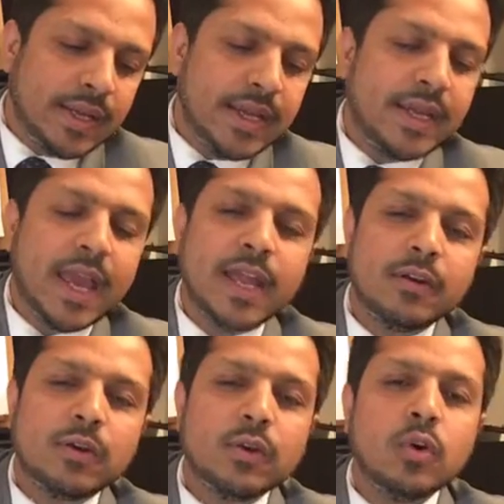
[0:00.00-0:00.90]
he
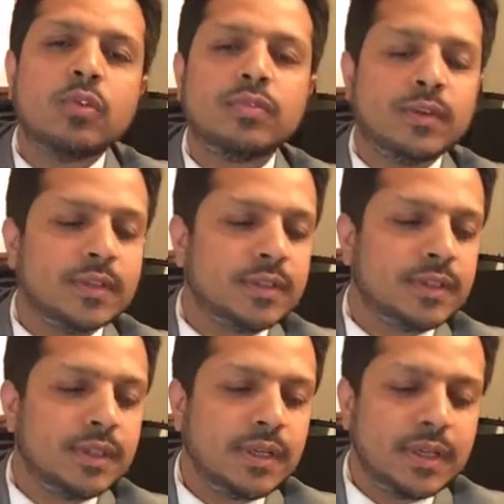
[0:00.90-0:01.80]
cannot go
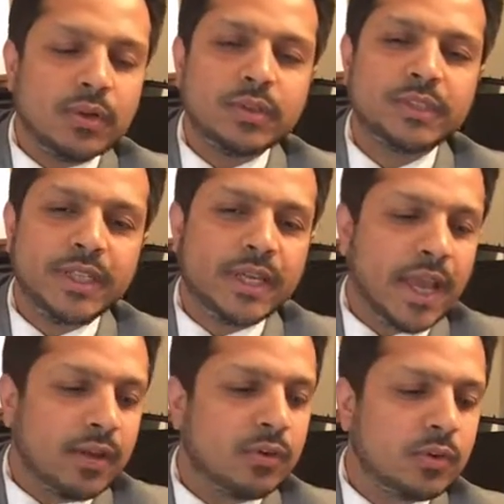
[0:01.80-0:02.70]
further or she
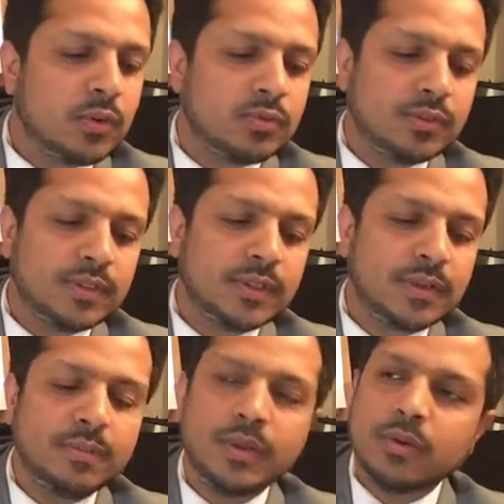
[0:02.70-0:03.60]
cannot go
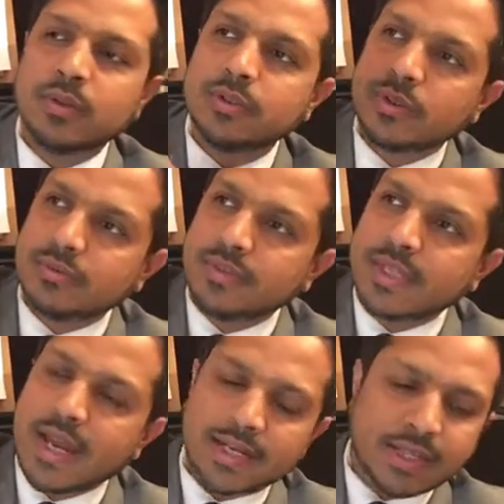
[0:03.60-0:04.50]
further because of
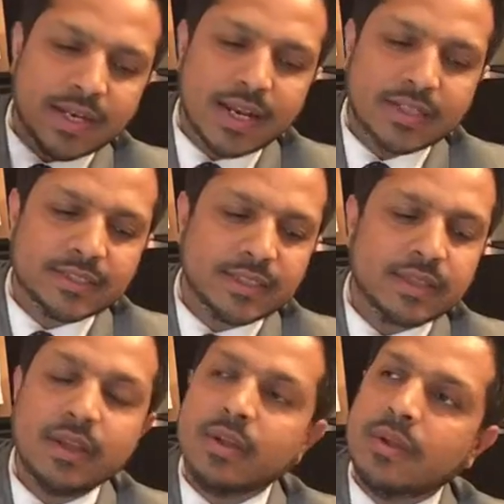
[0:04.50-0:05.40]
that
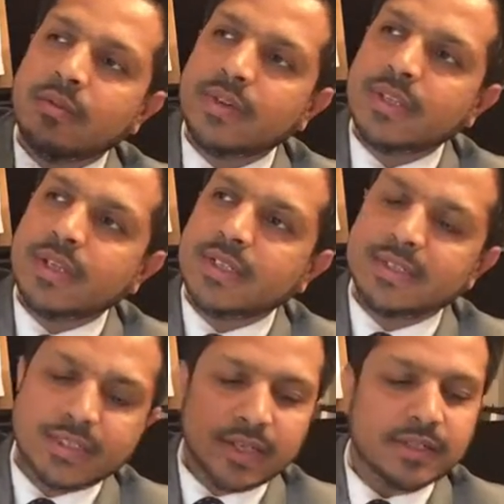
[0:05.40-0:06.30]
connection with the
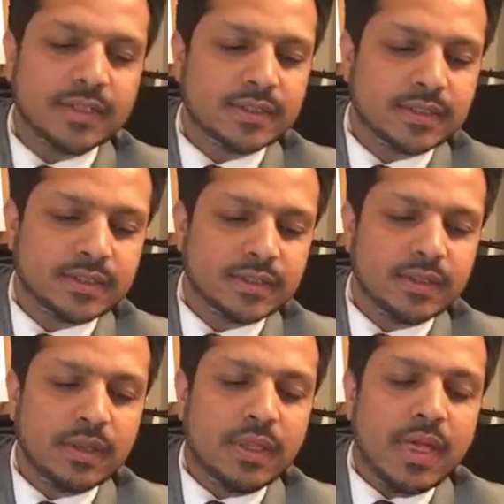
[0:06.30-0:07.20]
descendants.
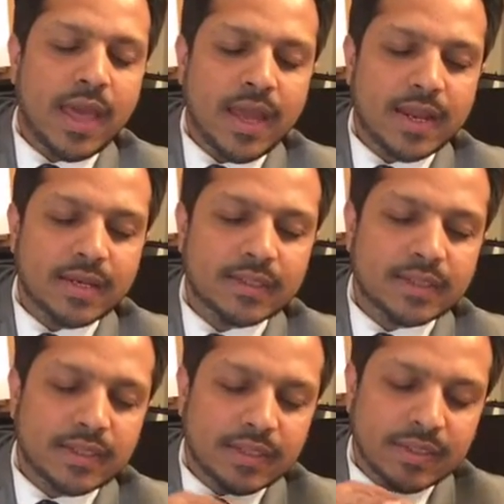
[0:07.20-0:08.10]
And
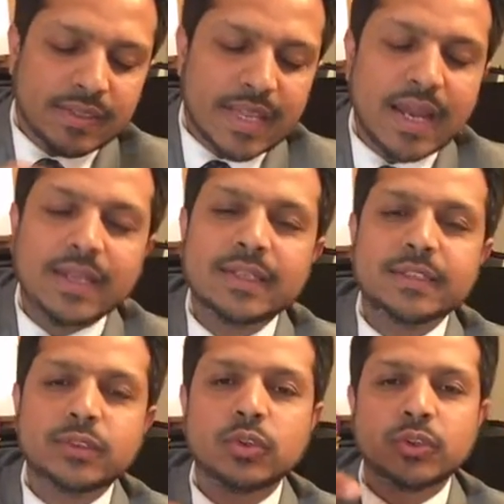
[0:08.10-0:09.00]
that
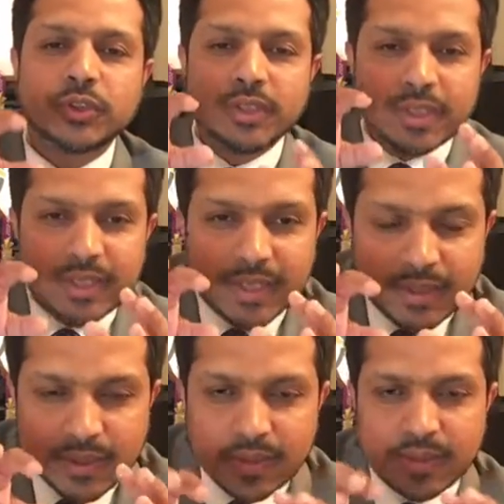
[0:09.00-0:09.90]
socially